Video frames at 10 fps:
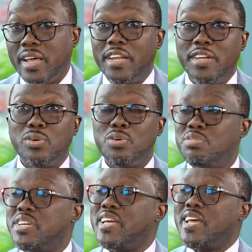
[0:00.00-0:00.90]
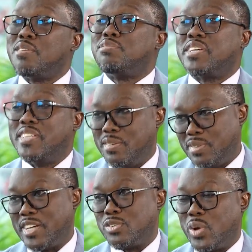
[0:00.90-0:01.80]
and they were very effective
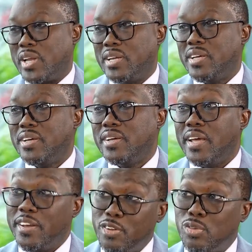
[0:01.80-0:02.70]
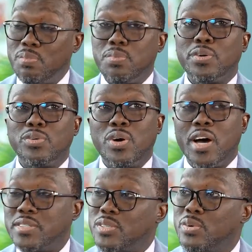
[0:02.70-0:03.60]
as well. And the support to
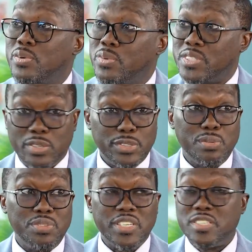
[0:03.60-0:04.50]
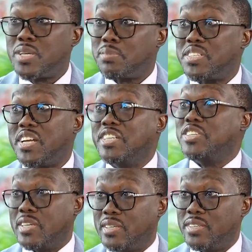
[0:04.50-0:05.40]
household was also very
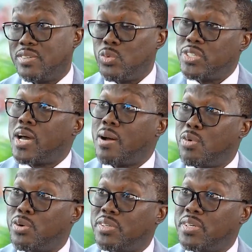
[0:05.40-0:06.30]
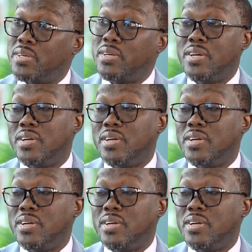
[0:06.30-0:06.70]
substantial. It was among the